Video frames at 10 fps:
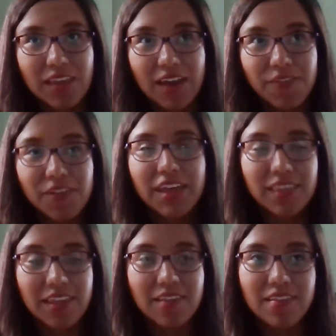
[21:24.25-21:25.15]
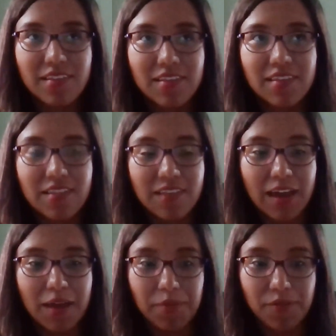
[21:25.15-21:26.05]
feel like this
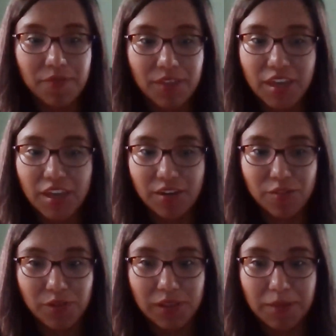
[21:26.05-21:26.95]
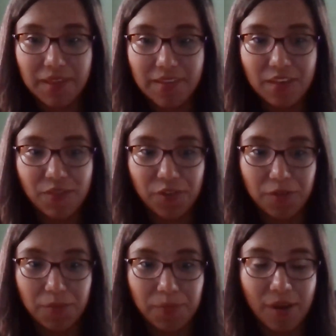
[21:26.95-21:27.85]
time of the year is really busy
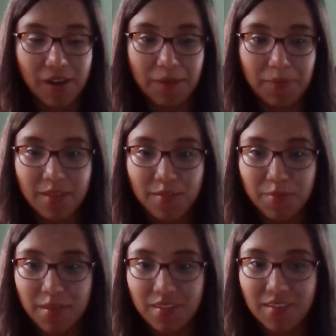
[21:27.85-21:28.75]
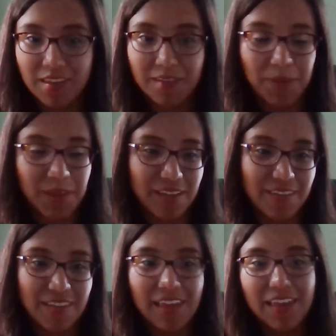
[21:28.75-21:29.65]
for product-based businesses
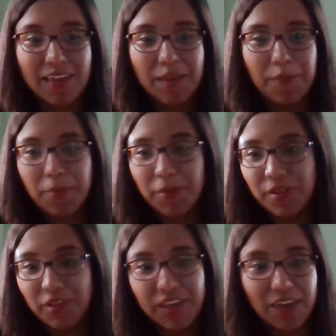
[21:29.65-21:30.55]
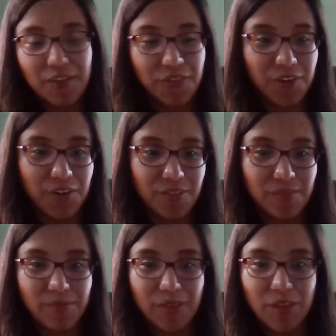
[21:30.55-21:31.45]
because people are looking for,
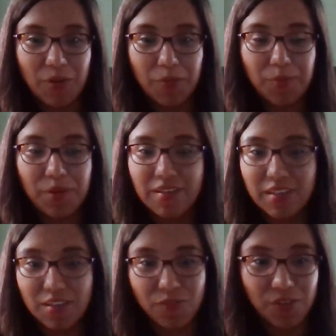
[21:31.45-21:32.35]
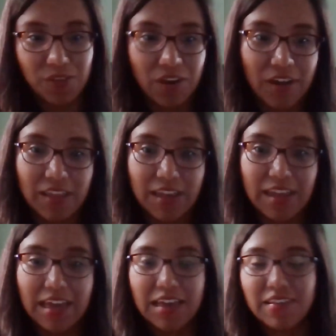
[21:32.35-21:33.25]
presents for the
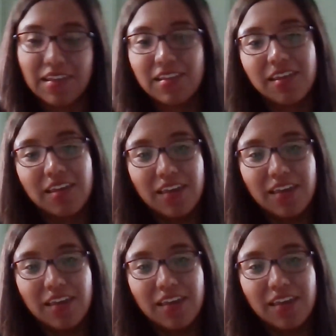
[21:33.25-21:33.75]
holidays and